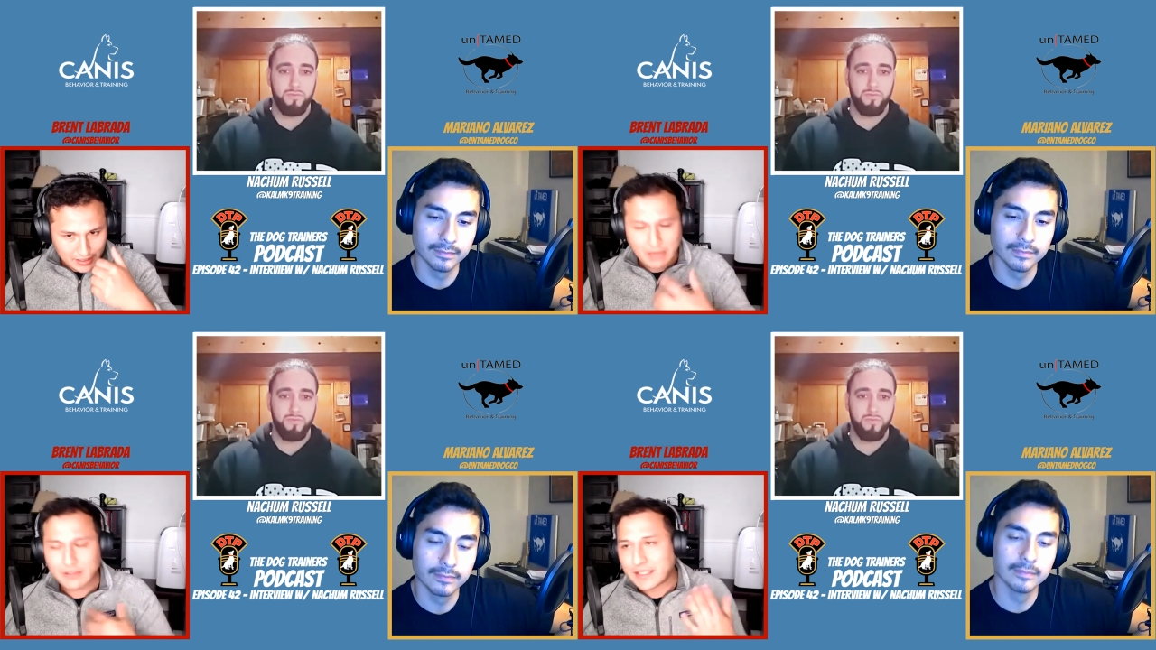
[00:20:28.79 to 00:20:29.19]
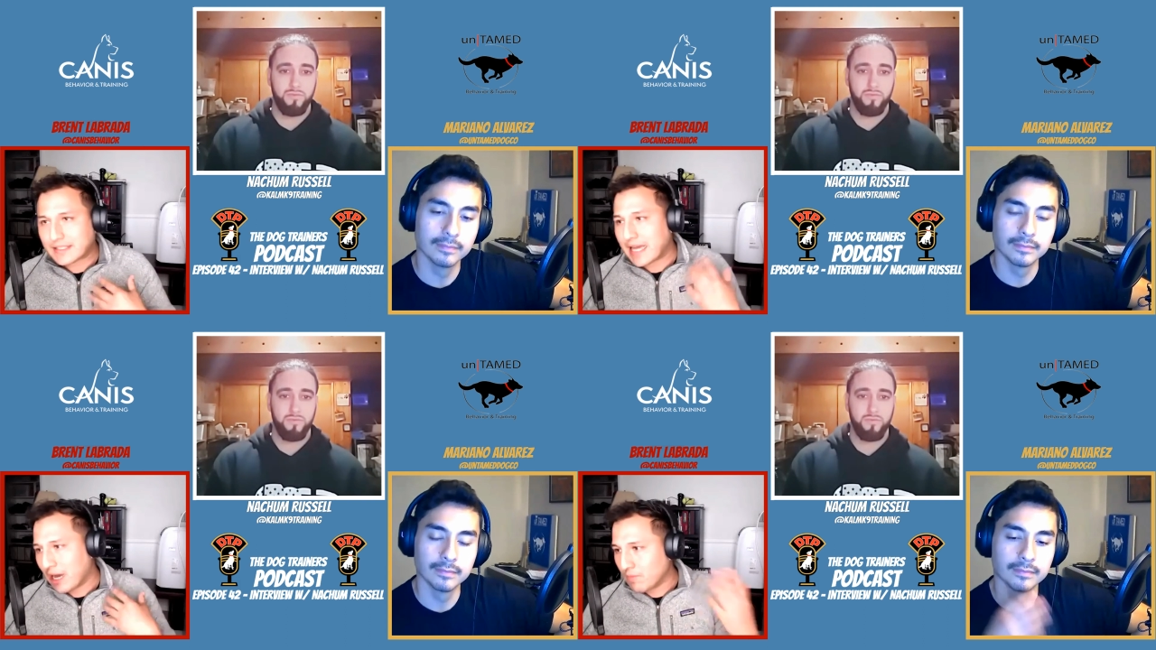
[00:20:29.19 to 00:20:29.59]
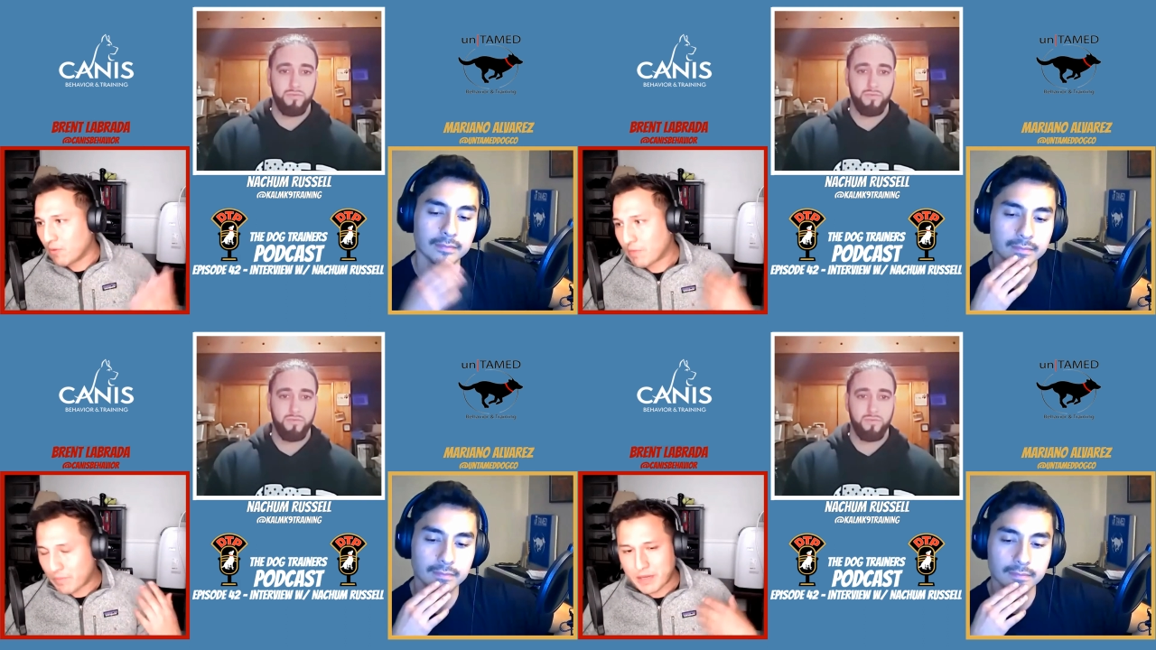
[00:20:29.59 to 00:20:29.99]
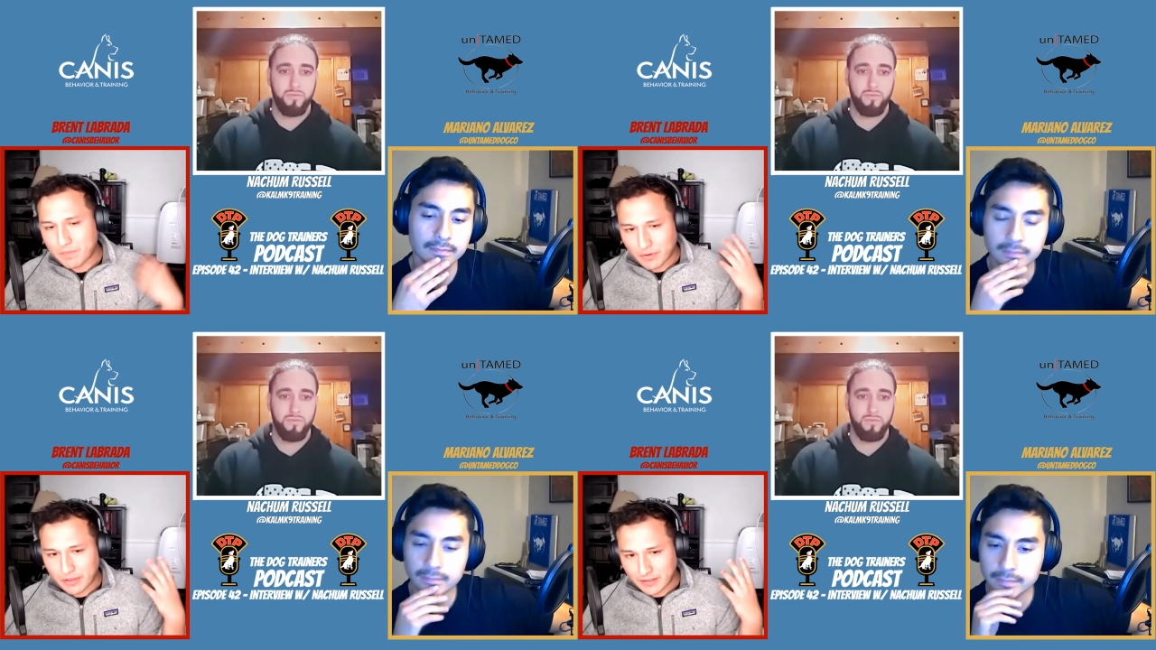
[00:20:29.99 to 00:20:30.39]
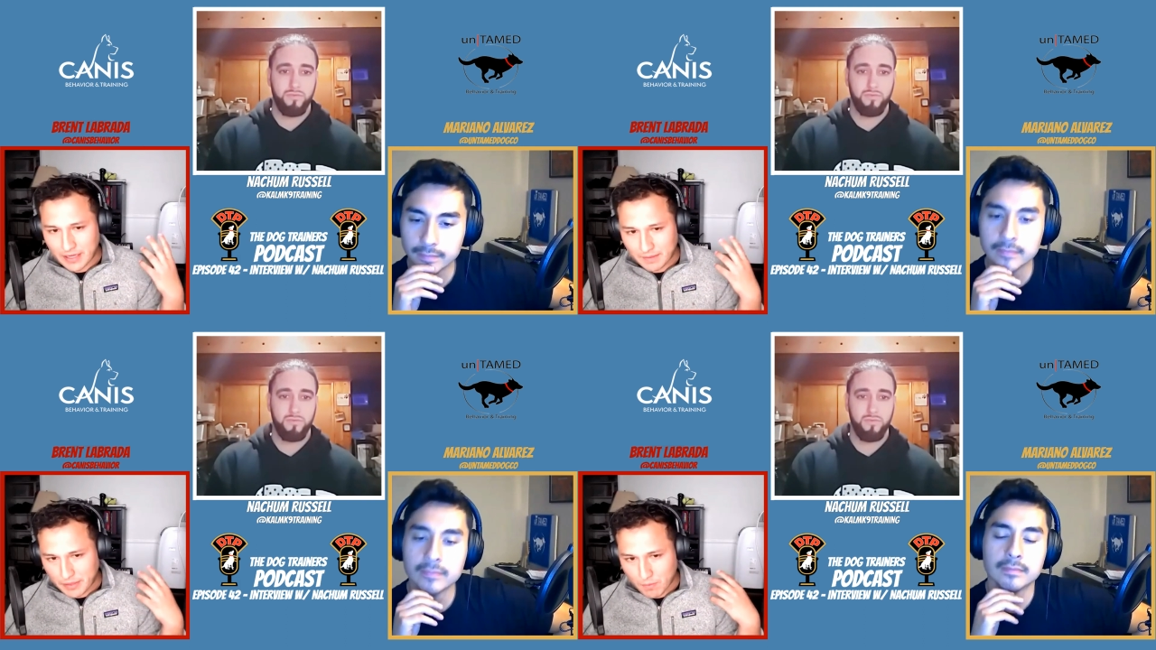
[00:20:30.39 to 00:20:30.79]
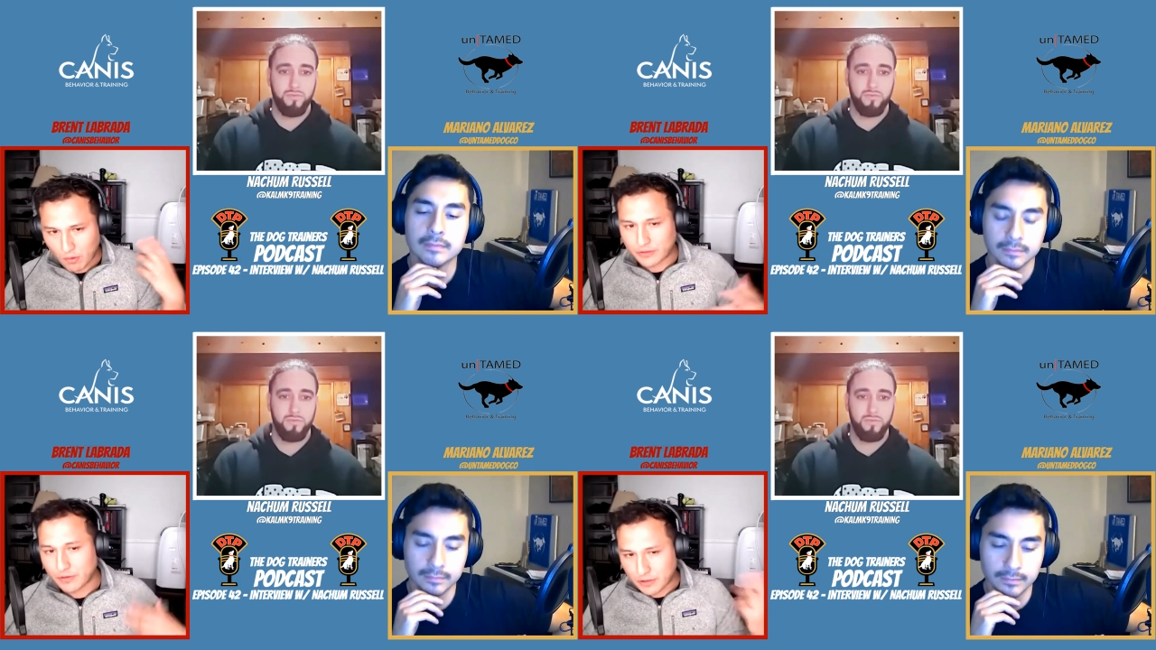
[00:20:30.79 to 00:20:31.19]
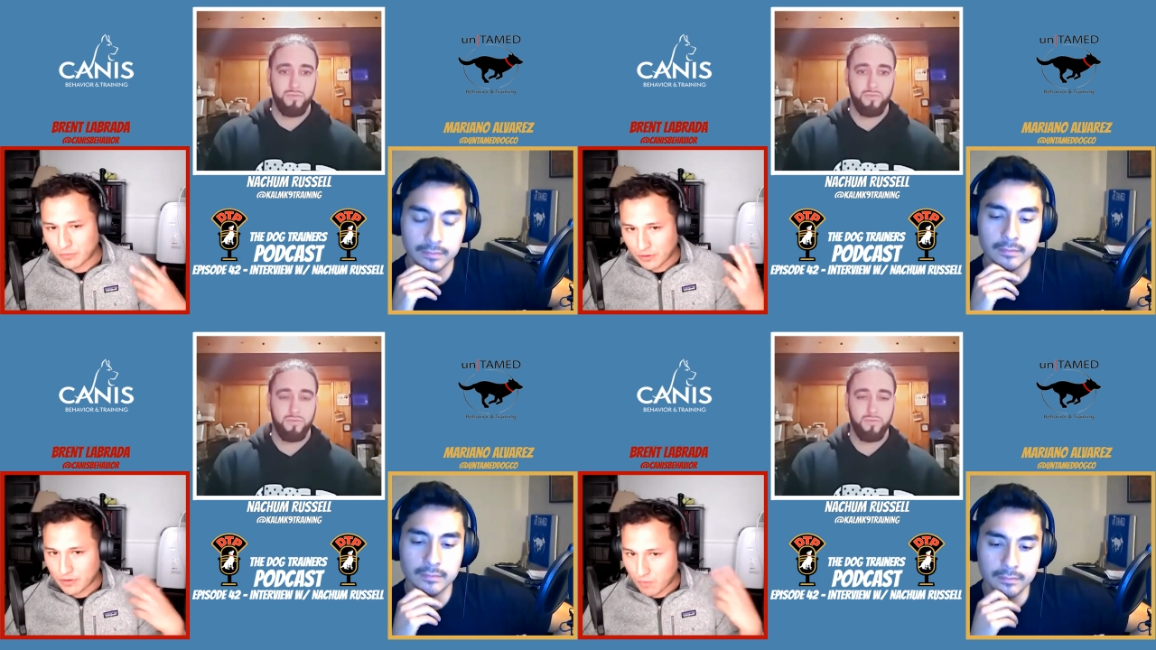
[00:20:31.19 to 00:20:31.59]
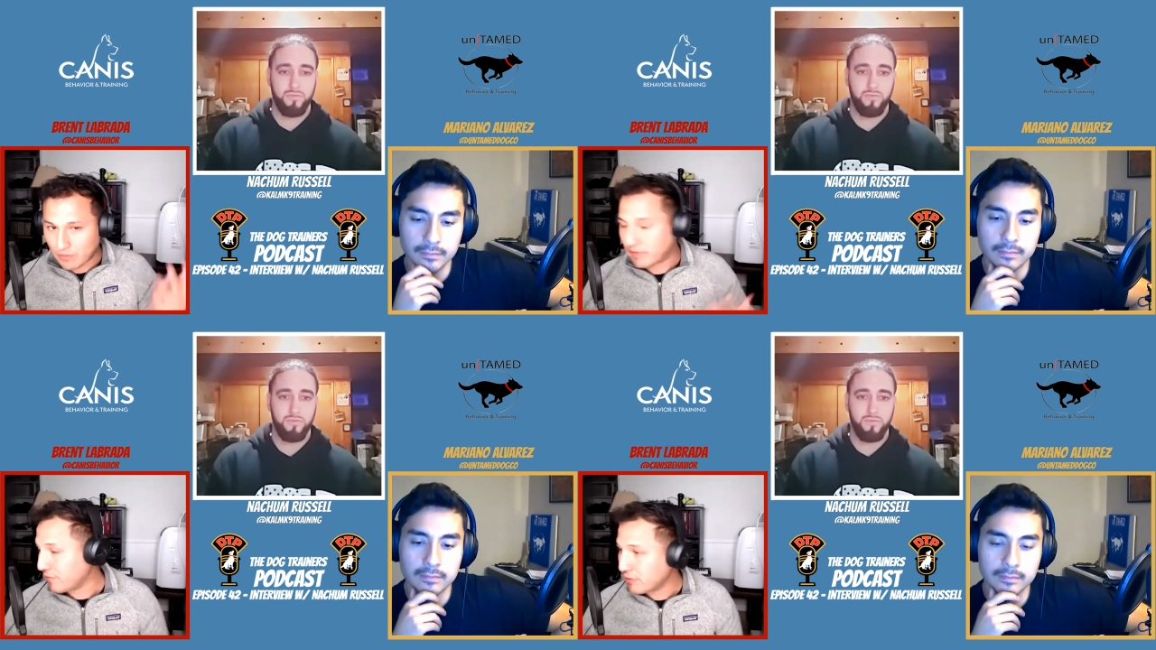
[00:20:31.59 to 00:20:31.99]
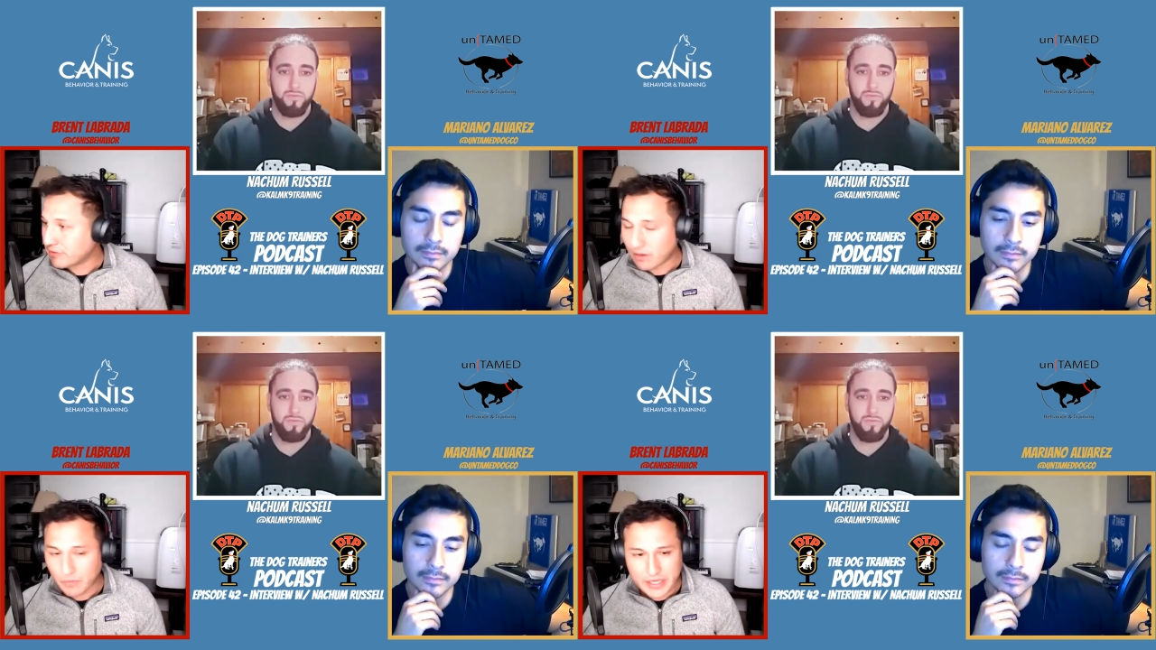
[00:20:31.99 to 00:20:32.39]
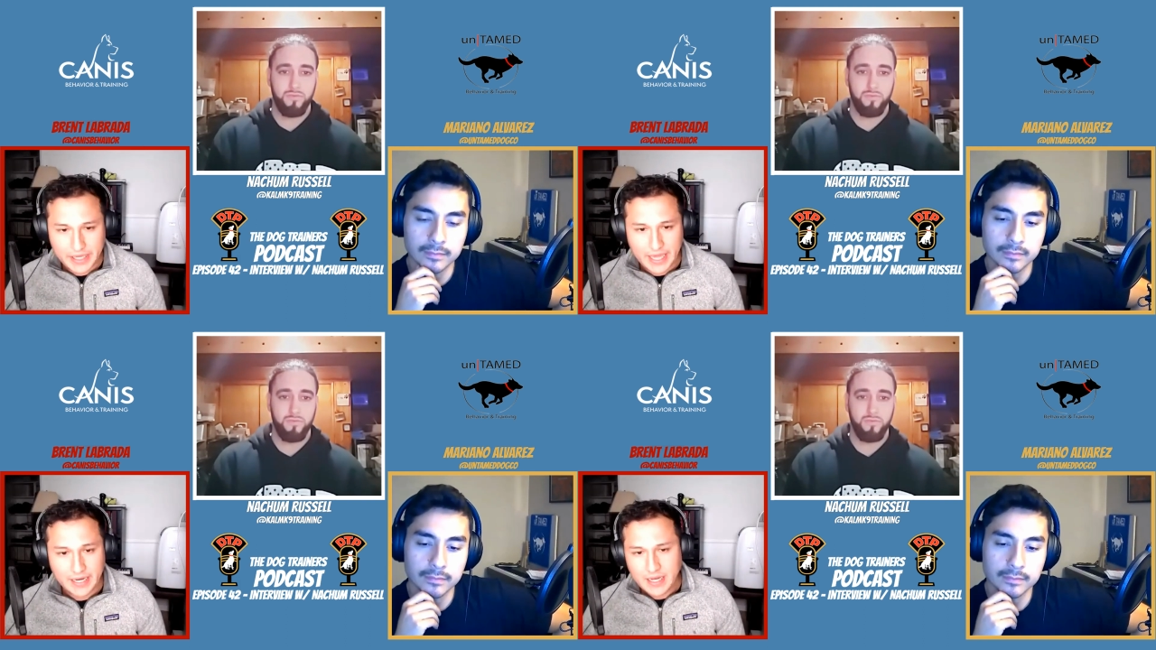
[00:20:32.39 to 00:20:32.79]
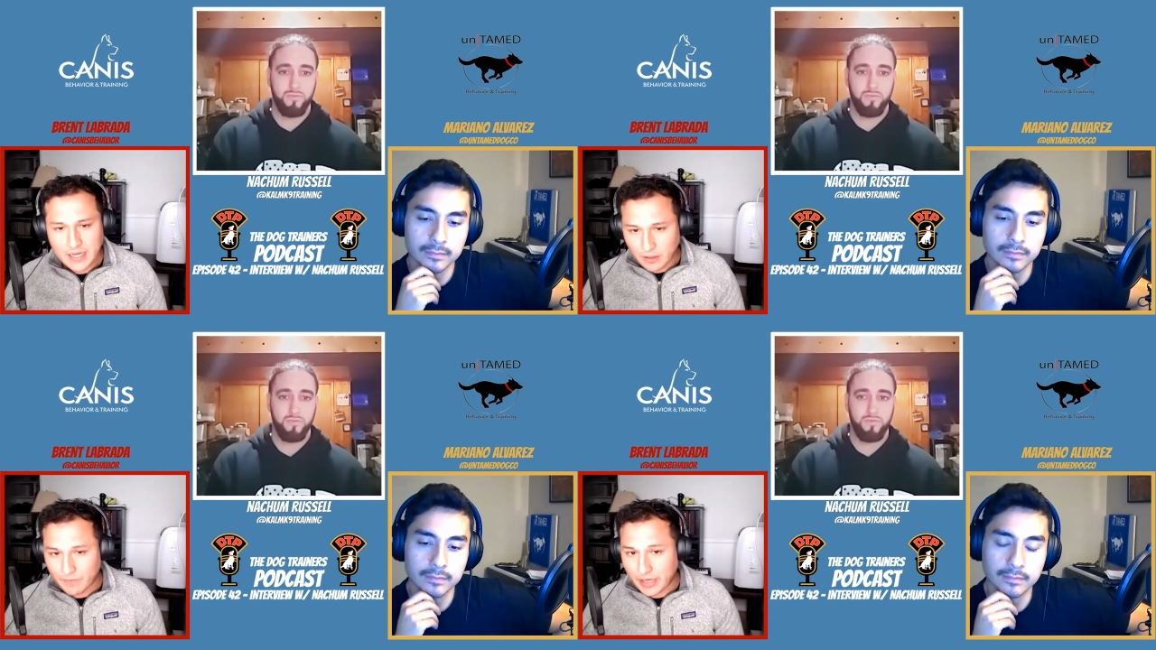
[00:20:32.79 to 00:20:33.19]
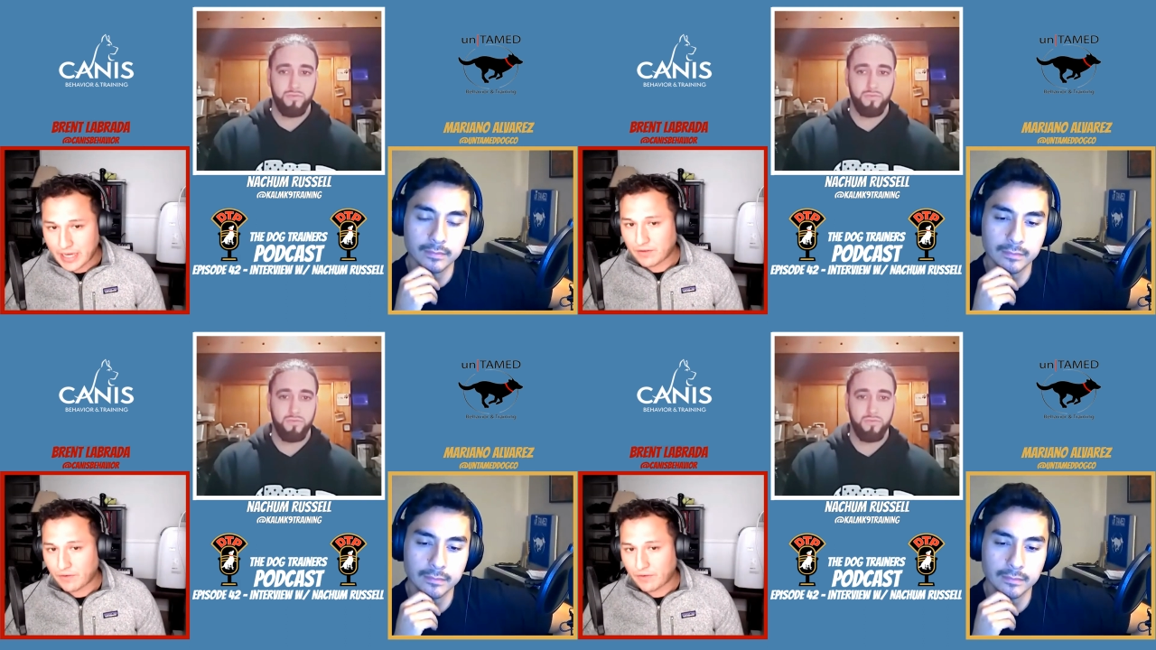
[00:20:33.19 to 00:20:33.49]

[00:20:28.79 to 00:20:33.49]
Speaker 1: it allows us to help more people and, and be more searchable the more reviews that we get. So if you guys